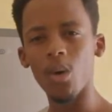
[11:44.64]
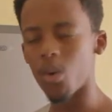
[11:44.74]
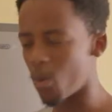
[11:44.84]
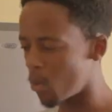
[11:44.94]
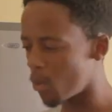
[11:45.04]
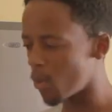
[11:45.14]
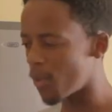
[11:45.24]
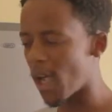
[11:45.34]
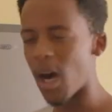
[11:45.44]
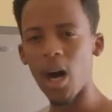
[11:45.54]
who
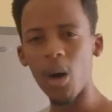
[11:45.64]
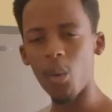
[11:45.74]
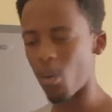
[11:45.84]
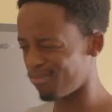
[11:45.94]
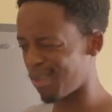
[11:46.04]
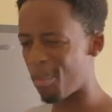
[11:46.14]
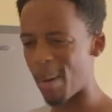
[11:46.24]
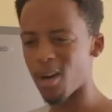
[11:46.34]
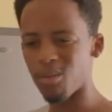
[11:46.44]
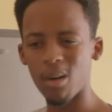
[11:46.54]
they are, their
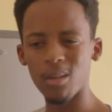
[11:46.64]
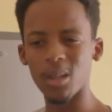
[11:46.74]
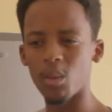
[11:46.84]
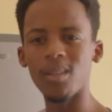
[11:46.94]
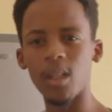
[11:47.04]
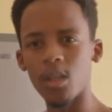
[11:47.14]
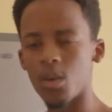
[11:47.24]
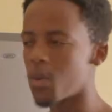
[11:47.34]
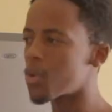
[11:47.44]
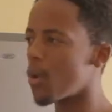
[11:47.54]
background, and what they
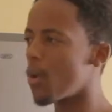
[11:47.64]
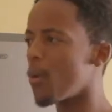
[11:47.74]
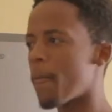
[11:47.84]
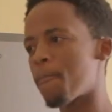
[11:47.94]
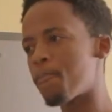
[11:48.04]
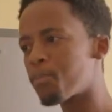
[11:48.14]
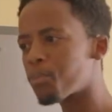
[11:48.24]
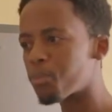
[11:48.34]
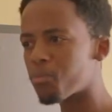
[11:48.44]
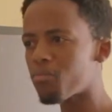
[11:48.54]
do. So
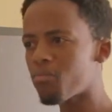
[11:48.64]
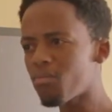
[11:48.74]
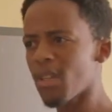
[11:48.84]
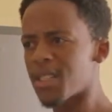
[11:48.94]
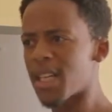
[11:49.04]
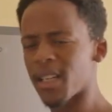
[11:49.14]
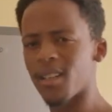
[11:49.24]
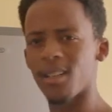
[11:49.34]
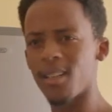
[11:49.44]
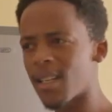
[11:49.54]

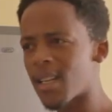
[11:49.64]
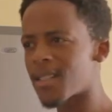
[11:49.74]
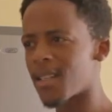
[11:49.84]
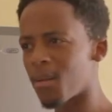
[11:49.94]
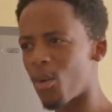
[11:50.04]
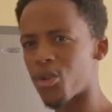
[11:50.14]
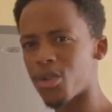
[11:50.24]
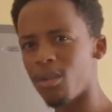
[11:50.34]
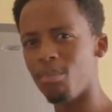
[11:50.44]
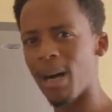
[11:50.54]
technically, that is an
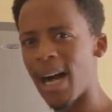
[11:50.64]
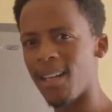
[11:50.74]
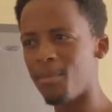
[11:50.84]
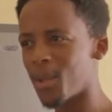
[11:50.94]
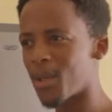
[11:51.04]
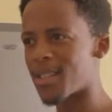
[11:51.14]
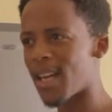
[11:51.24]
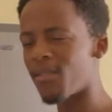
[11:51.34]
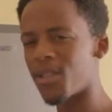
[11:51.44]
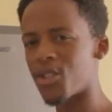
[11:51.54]
emotional buy because they
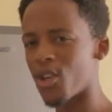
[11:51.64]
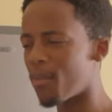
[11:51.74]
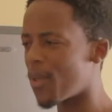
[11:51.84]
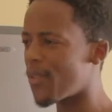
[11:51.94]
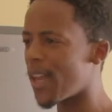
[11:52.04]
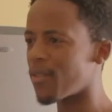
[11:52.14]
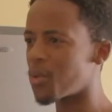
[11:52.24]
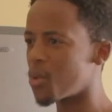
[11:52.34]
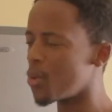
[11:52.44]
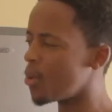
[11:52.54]
have a job that they have
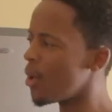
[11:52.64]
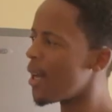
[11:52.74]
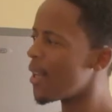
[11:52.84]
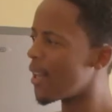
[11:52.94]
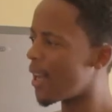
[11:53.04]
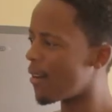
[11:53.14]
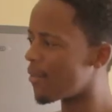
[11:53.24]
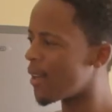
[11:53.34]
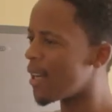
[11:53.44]
to do. They have